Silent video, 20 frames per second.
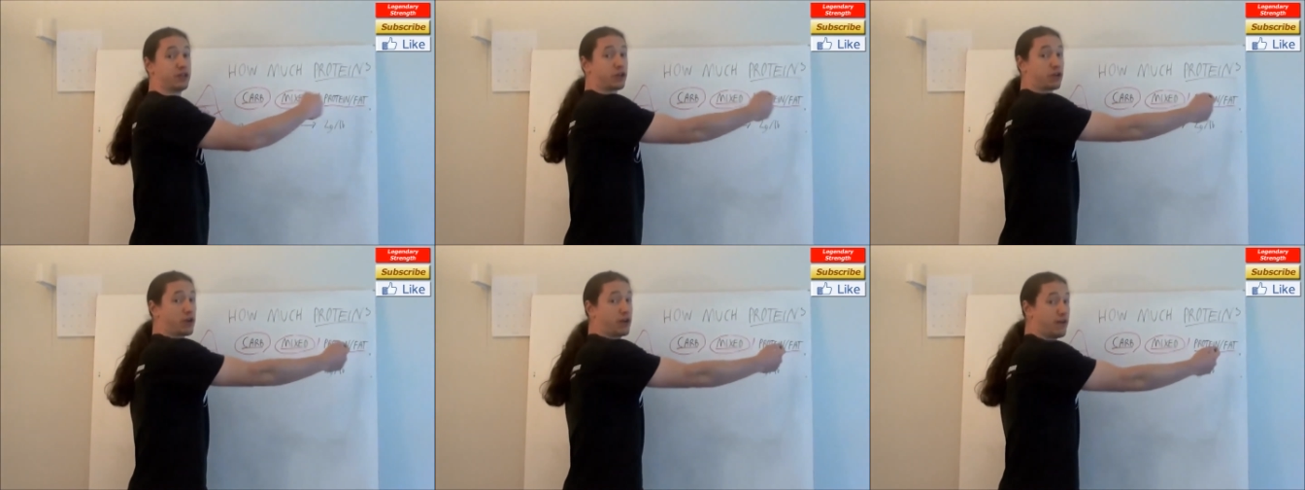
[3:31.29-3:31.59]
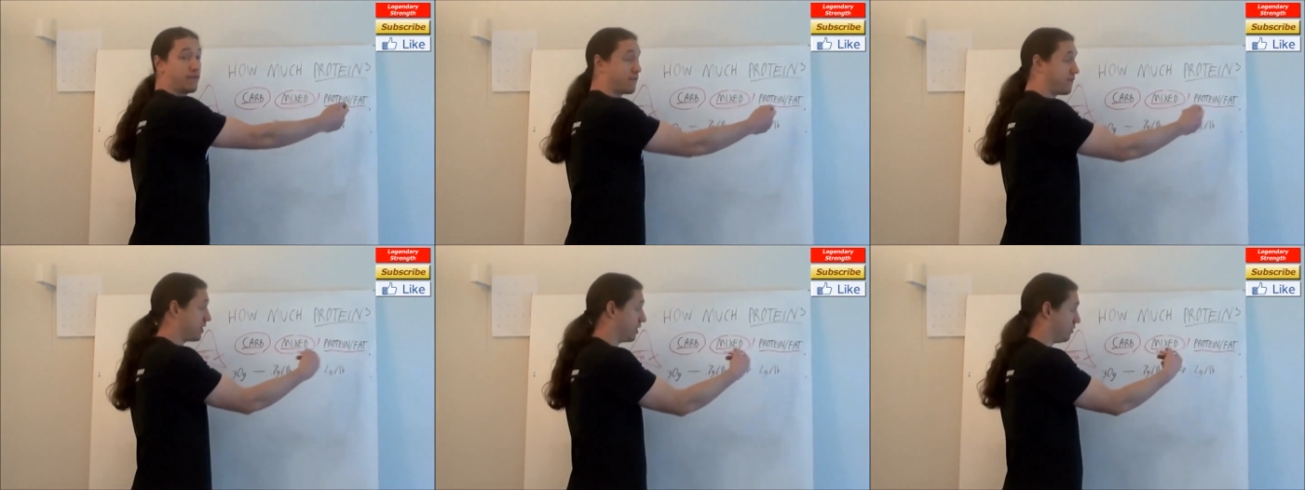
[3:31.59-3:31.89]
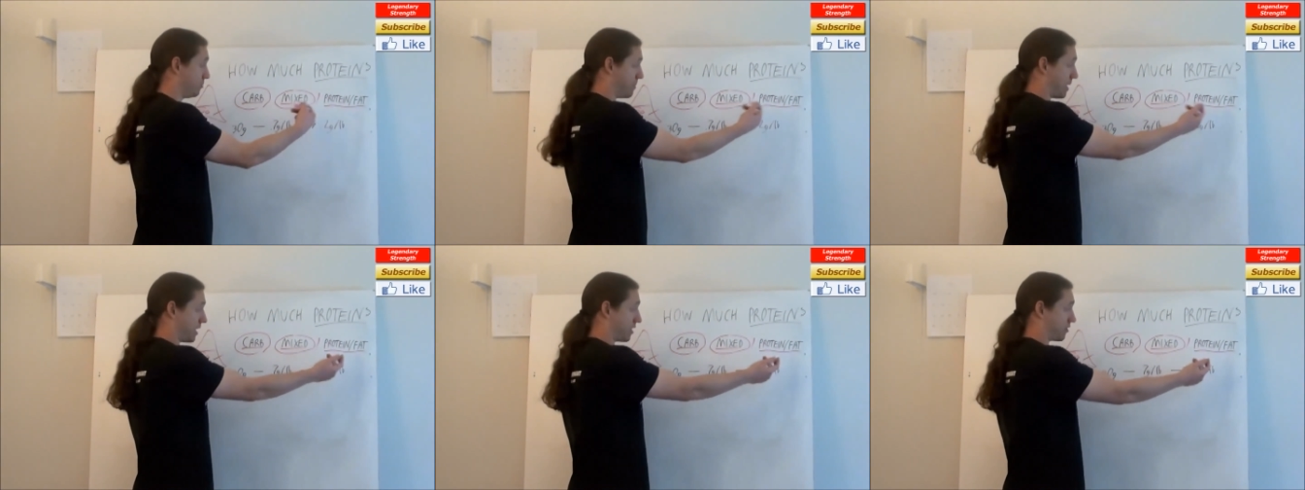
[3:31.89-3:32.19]
you're going to
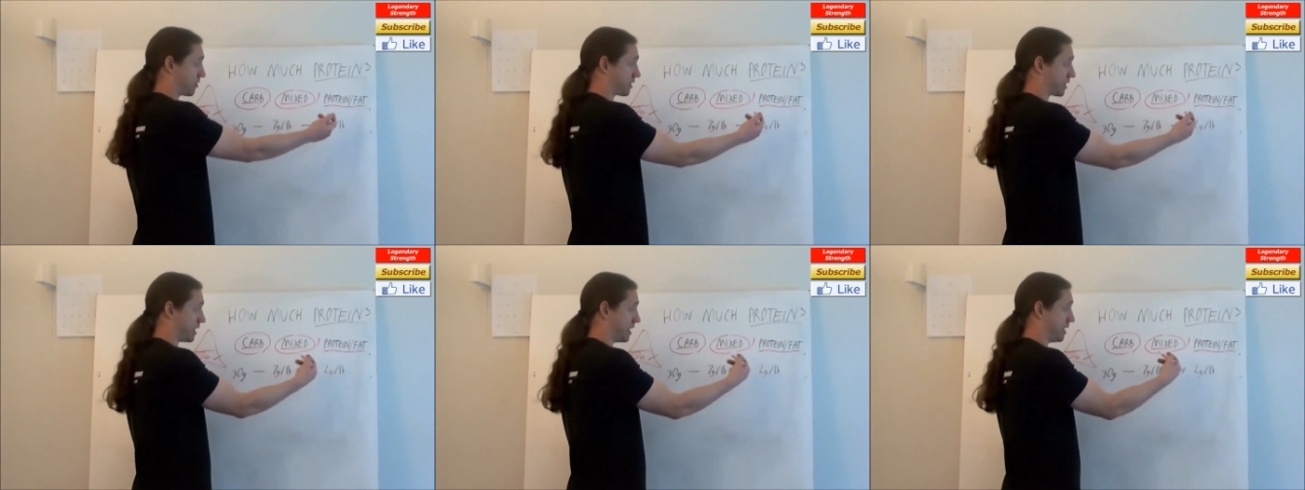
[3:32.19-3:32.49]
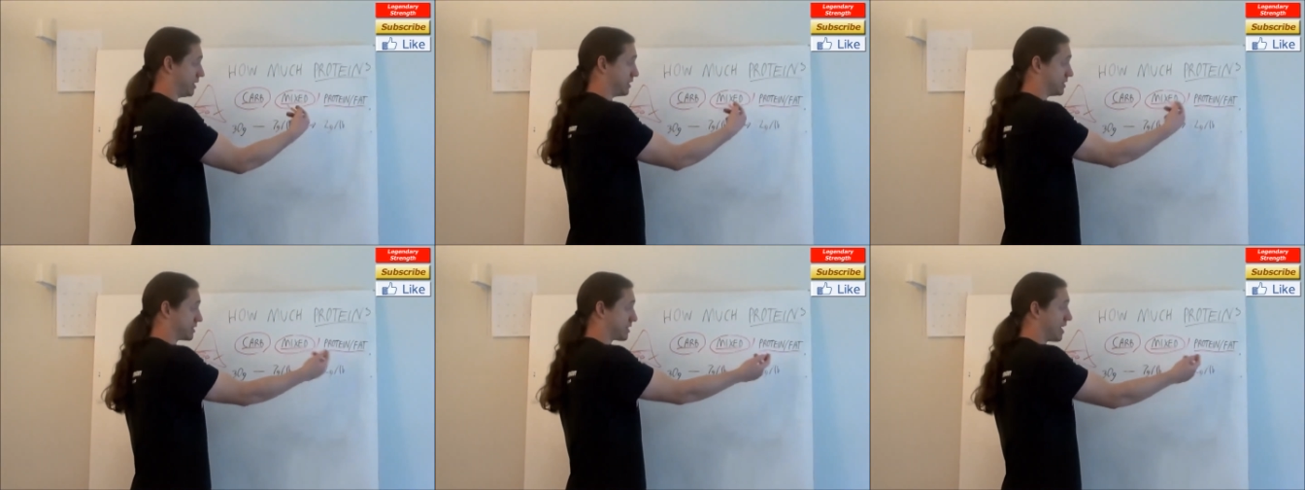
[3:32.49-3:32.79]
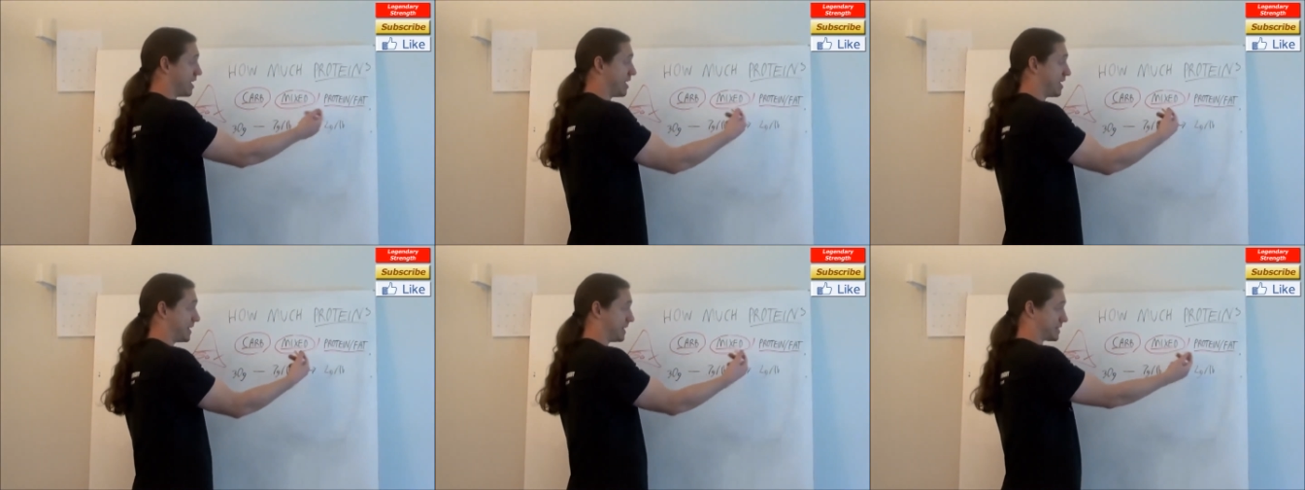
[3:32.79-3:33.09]
feel better
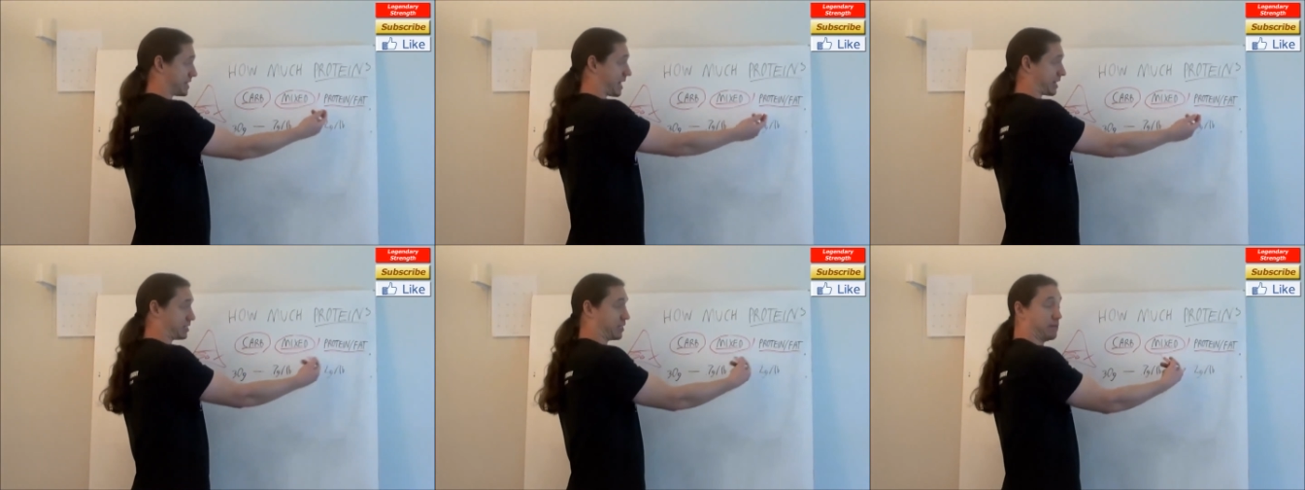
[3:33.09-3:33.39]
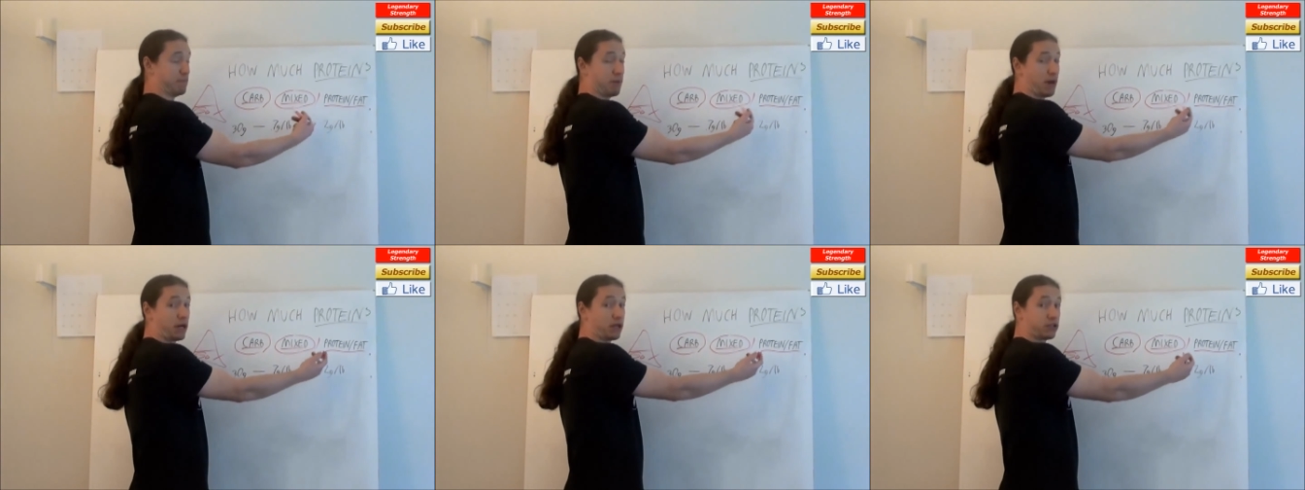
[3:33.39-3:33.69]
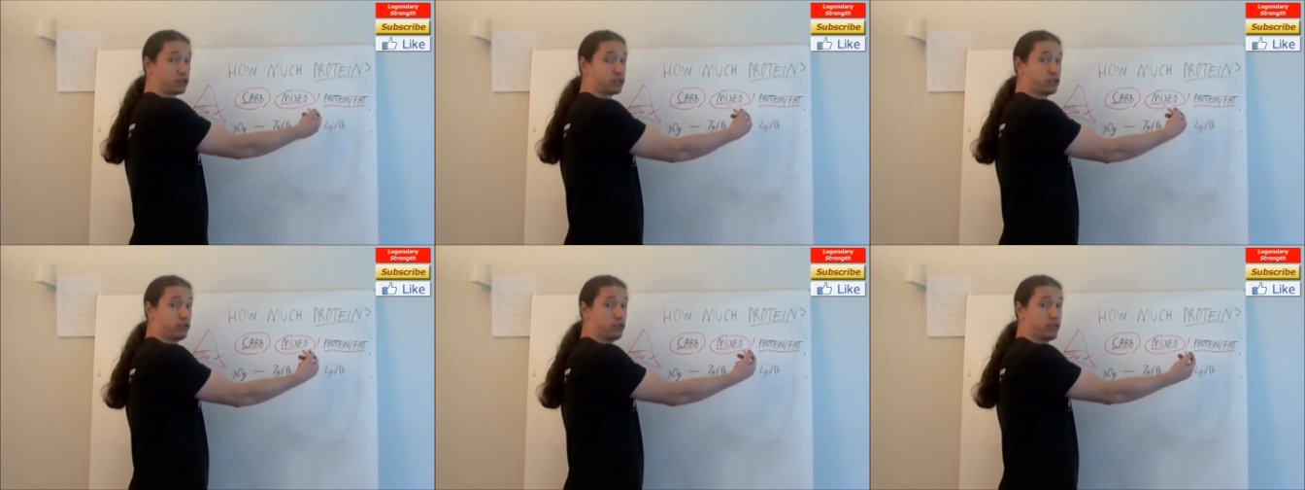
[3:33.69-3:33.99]
because it's actually
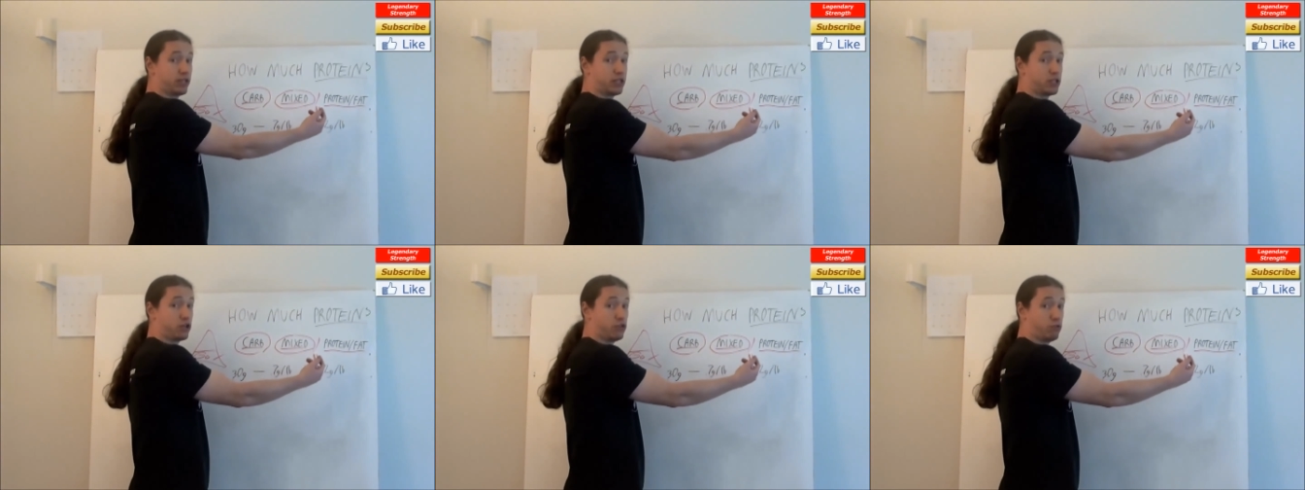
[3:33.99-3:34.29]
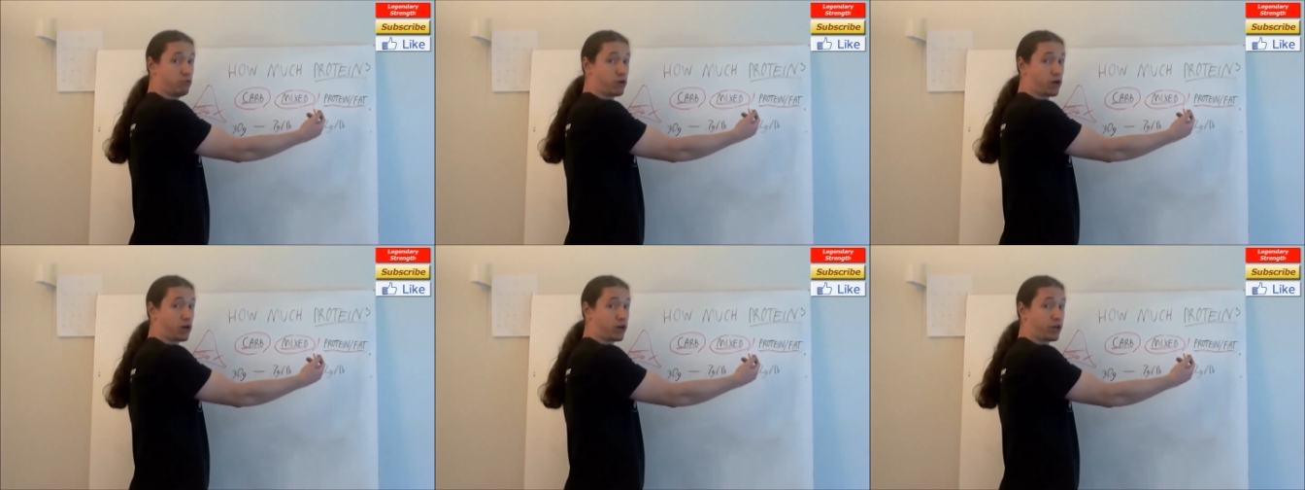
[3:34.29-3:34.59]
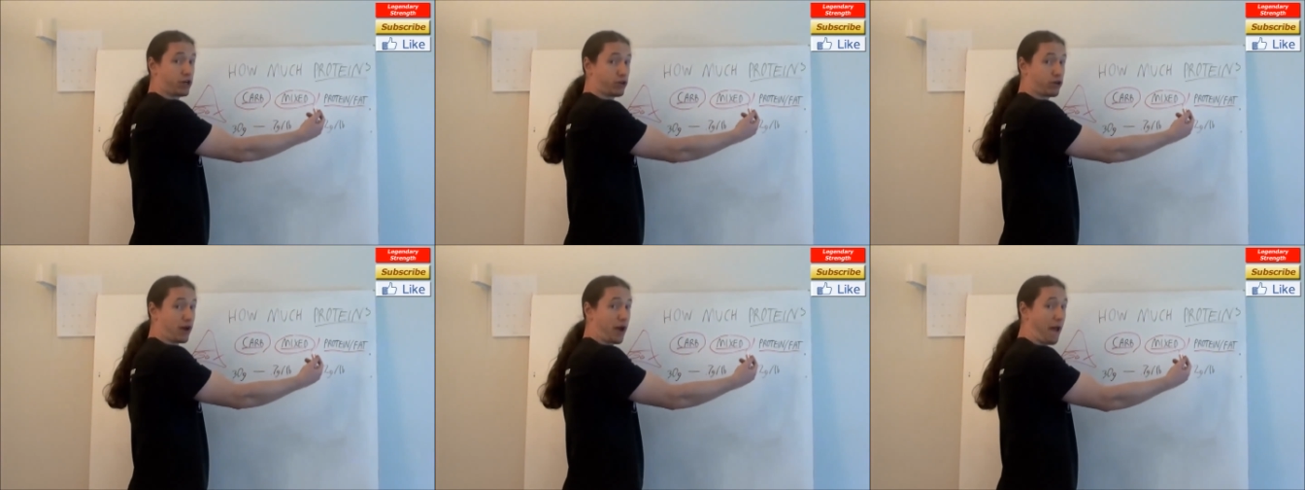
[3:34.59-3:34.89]
better suited to where
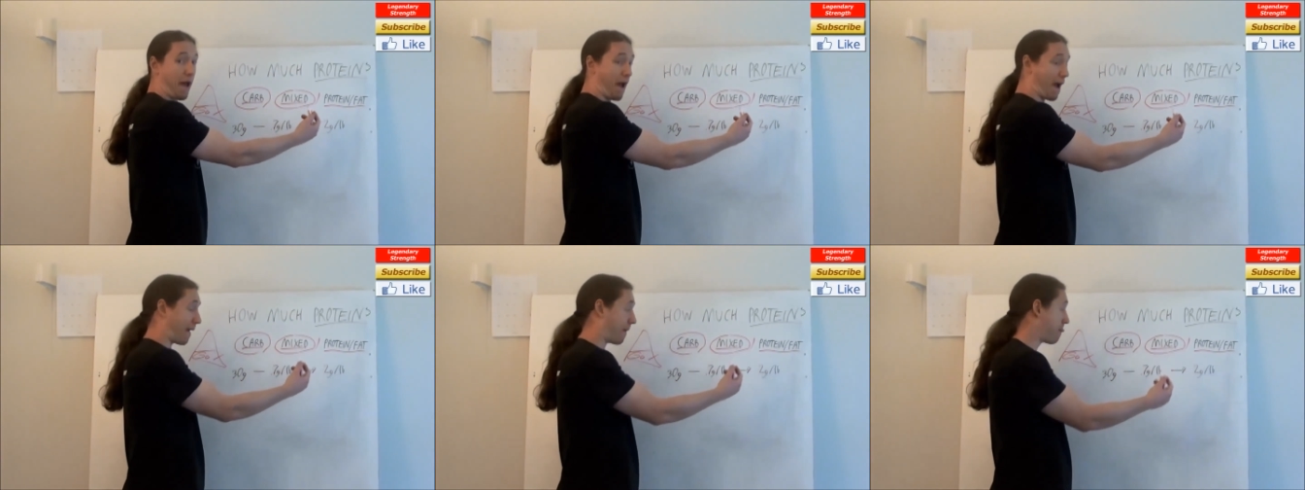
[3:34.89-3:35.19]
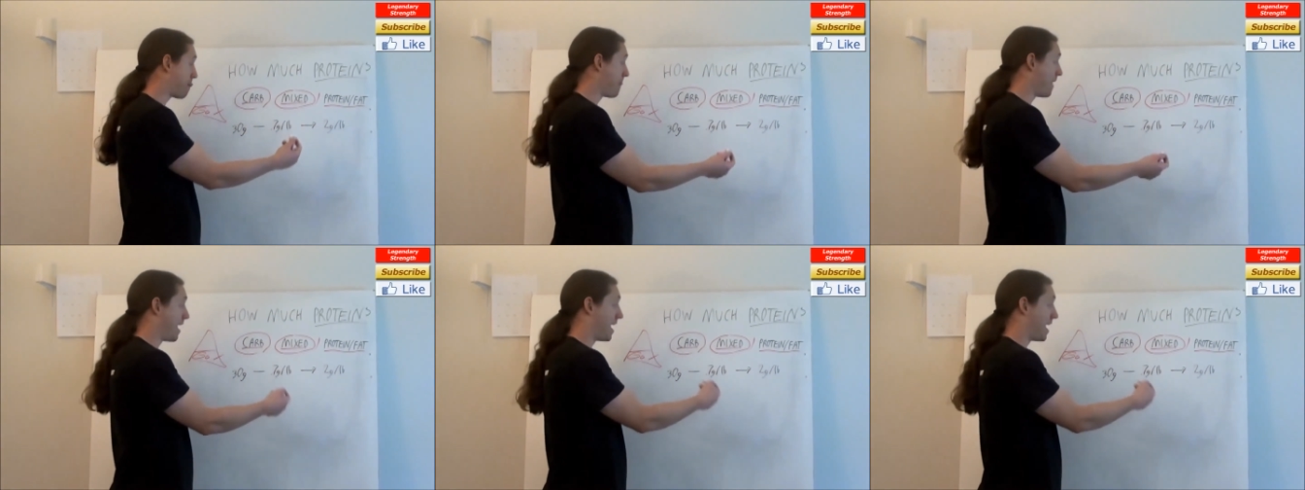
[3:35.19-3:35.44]
you're at.